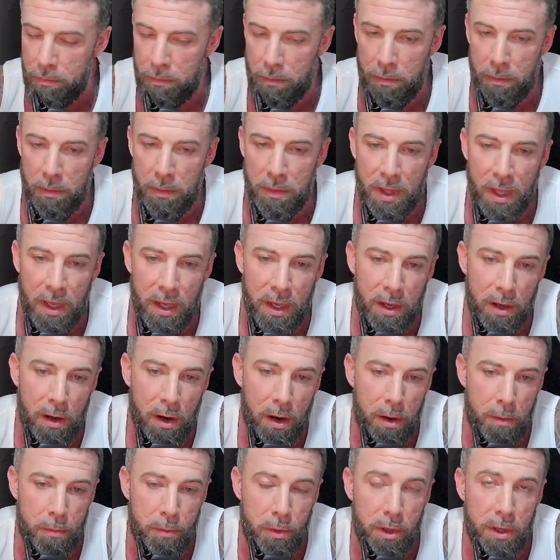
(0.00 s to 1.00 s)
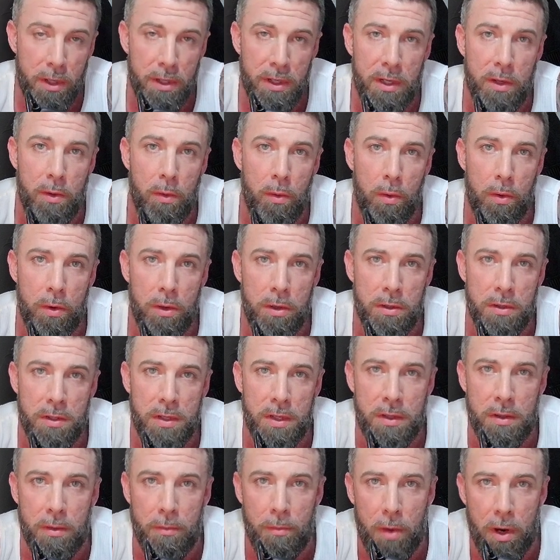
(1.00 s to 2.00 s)
They are putting in orders
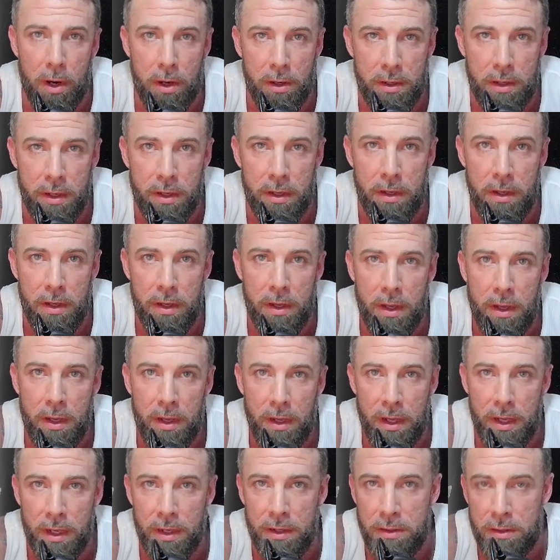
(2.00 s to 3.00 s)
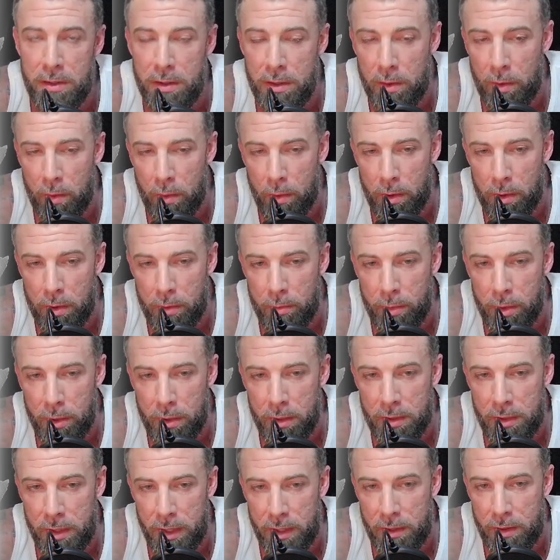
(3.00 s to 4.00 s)
at the market into the order
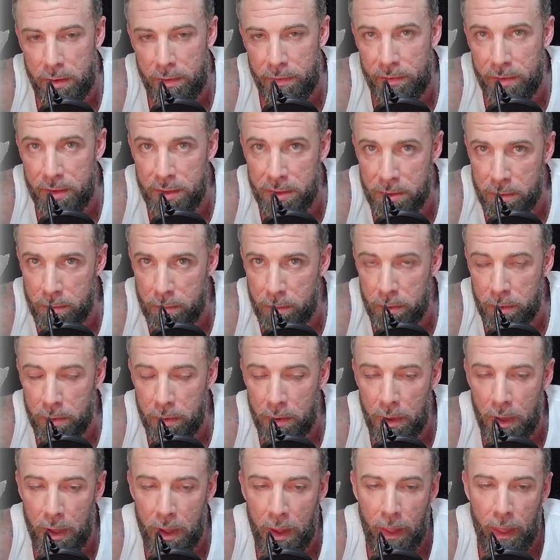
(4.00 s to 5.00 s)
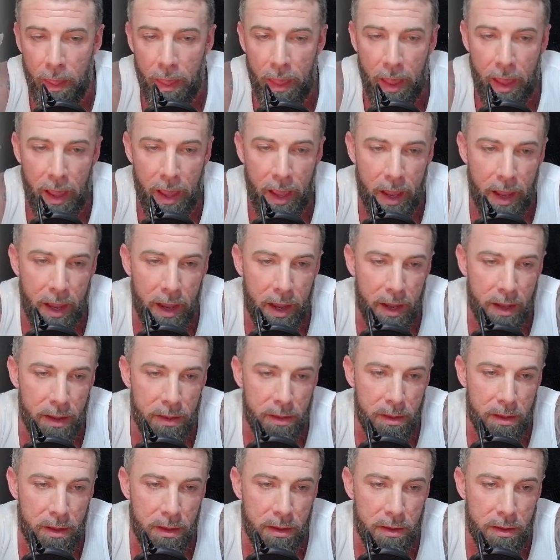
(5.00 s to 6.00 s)
book that are visible.
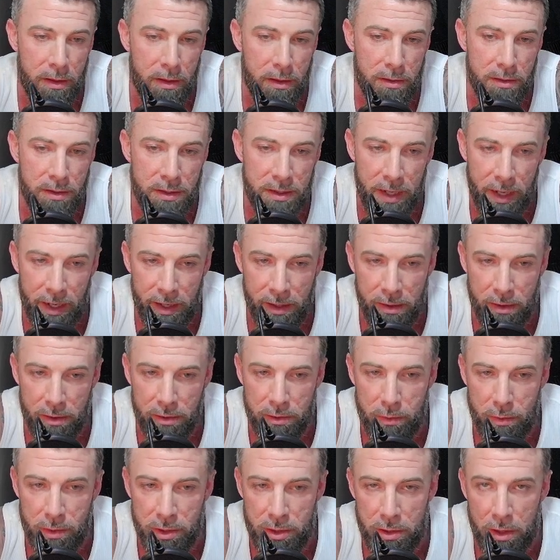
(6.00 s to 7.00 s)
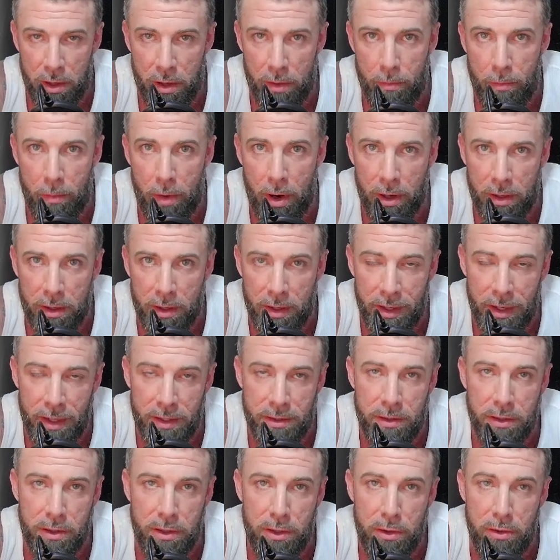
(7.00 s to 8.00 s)
And then there's takers, which are market
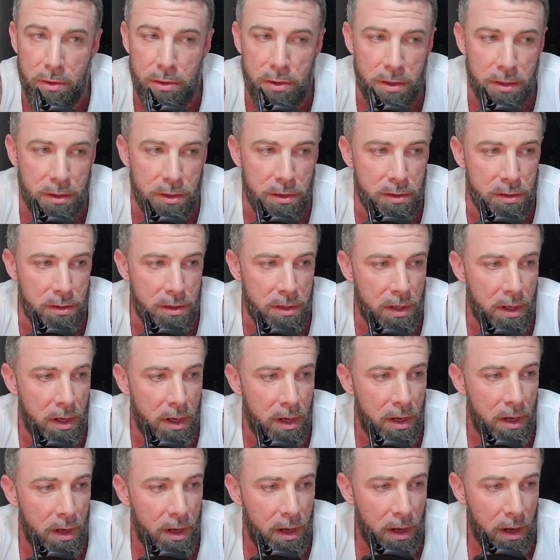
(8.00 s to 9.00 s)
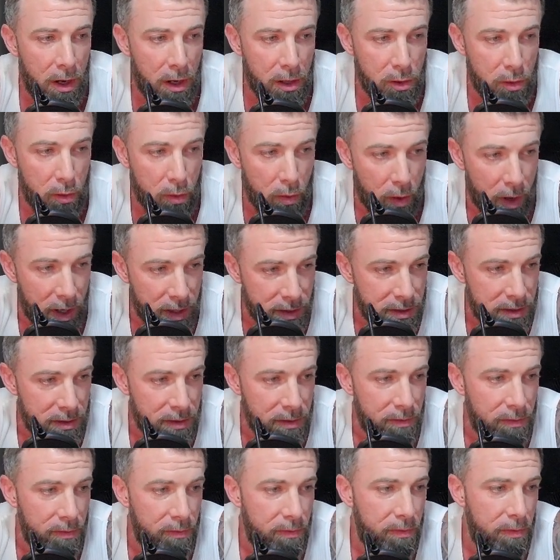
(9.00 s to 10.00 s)
executions,
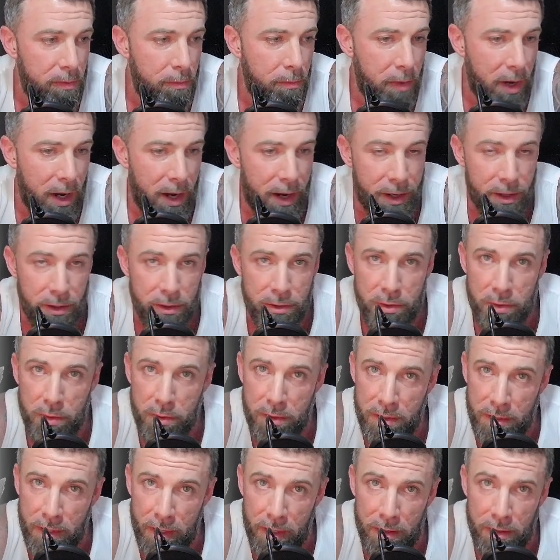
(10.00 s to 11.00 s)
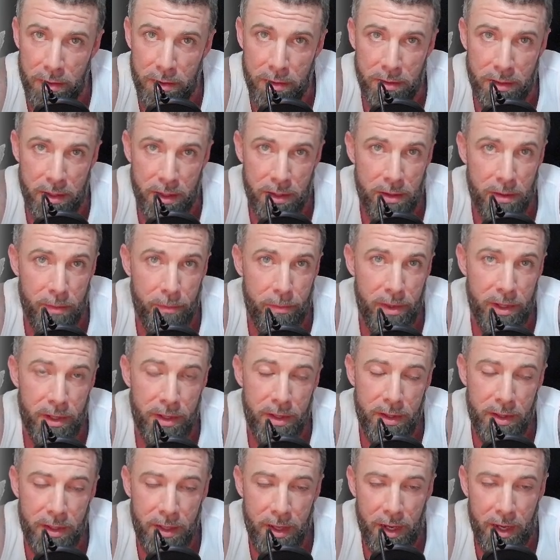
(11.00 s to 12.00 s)
aggressive buyers or sellers at the bid
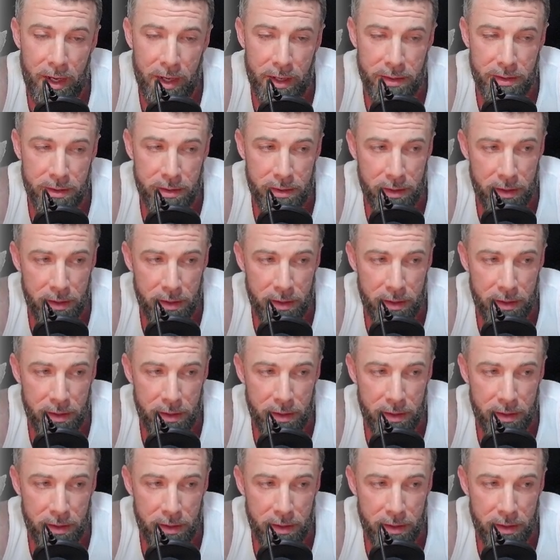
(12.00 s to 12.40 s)
and the ask